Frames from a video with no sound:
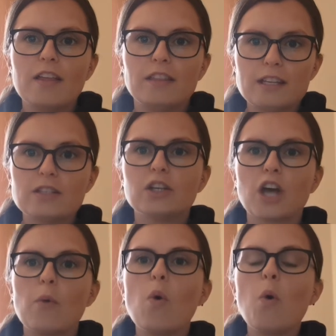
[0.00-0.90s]
this could
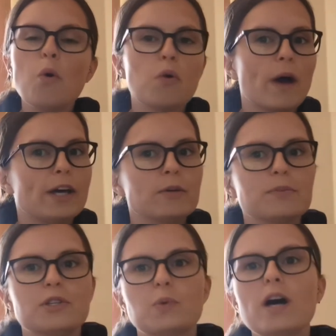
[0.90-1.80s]
go all the way up
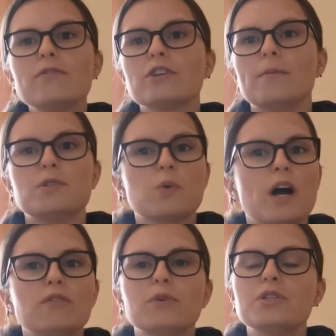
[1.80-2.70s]
to 12 times
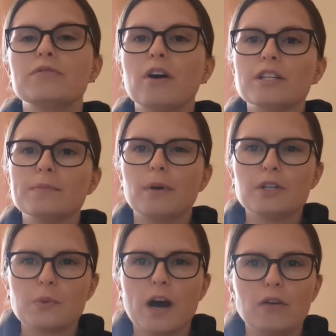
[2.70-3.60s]
12 or divided by
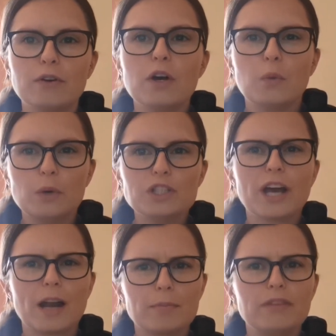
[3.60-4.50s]
12, which
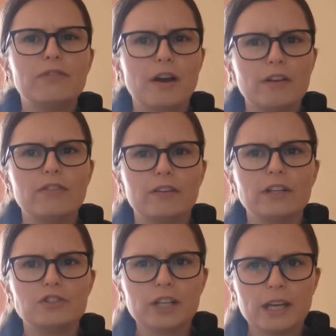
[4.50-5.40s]
can be very, very
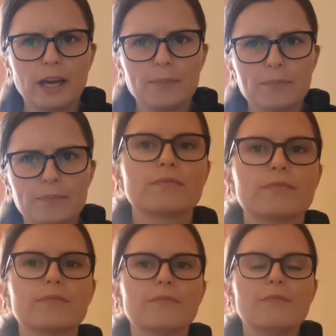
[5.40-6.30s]
tricky.
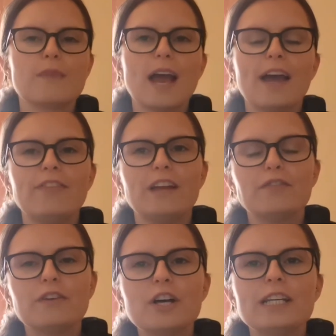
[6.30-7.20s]
And then
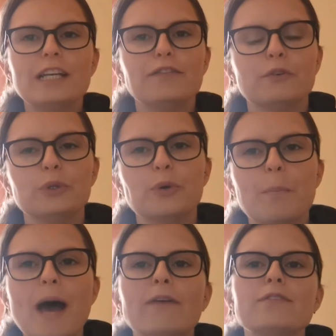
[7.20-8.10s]
finally for your
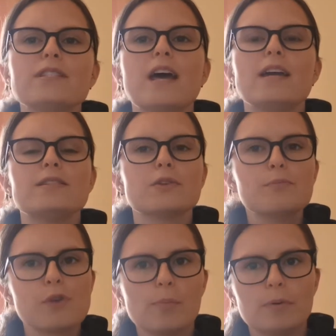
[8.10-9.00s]
maths, there is some
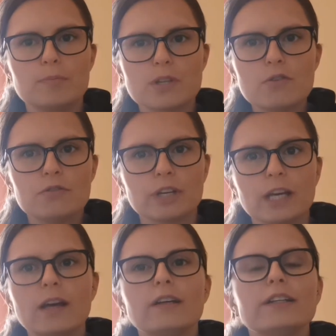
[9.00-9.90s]
problem solving.
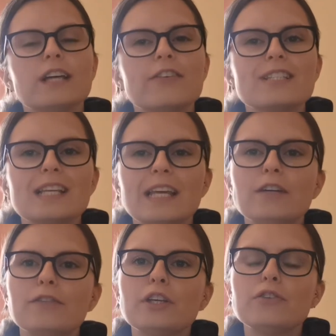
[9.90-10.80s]
There is a
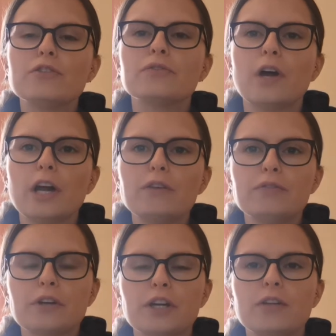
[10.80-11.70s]
link for you to follow
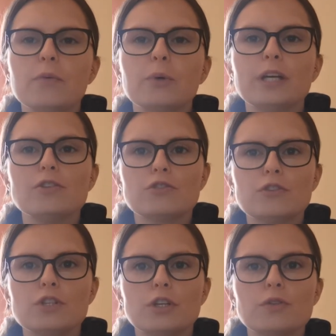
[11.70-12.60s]
through that will
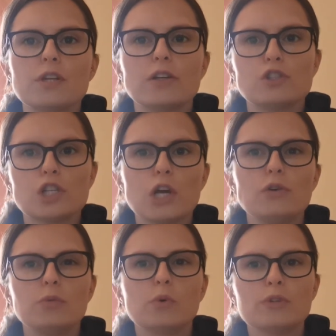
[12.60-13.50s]
introduce and show
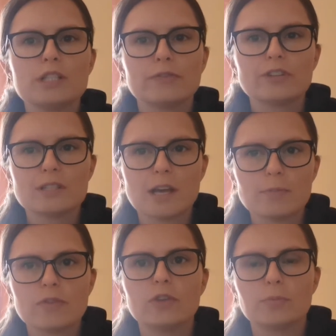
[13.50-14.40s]
you all the different
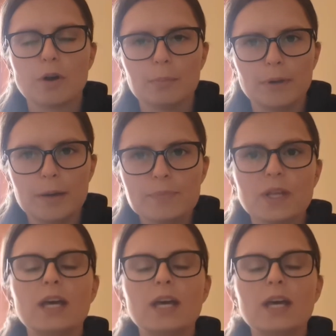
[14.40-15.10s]
steps for the problem.